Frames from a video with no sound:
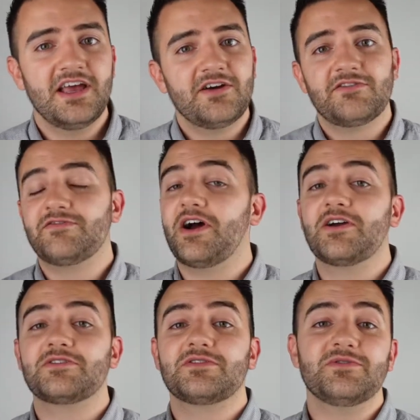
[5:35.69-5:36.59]

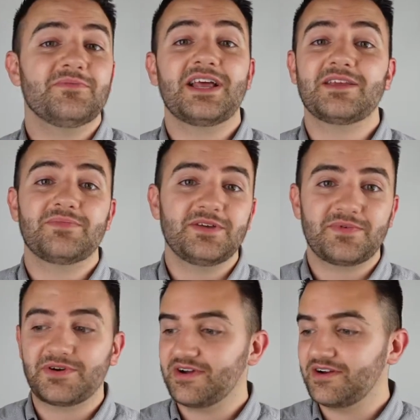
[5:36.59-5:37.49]
Far too many
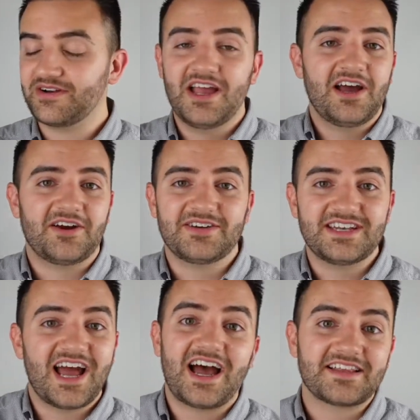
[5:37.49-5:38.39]
people are
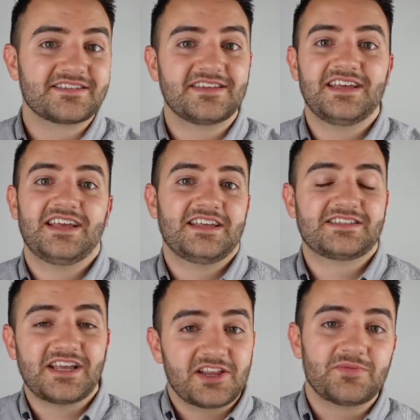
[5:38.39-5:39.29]
not
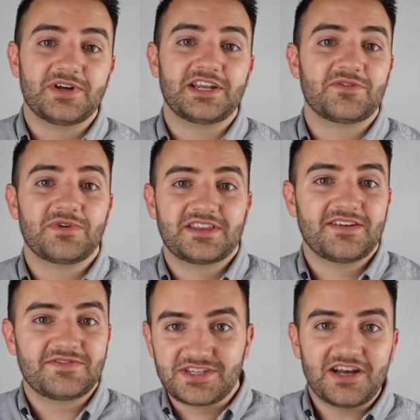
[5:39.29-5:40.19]
celebrating what
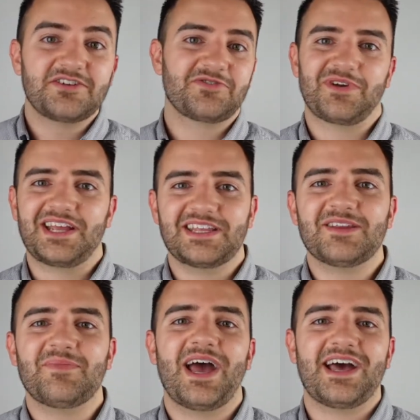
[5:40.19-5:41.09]
they've done great in the
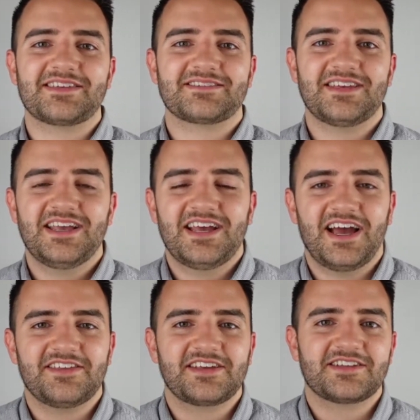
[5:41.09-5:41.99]
past.
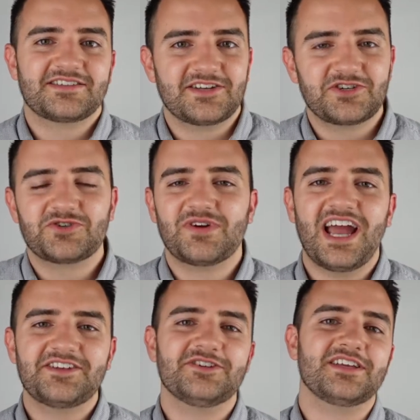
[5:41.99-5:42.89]
I think it's such a
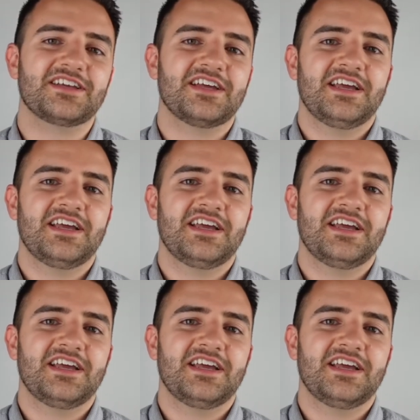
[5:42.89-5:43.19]
tragedy.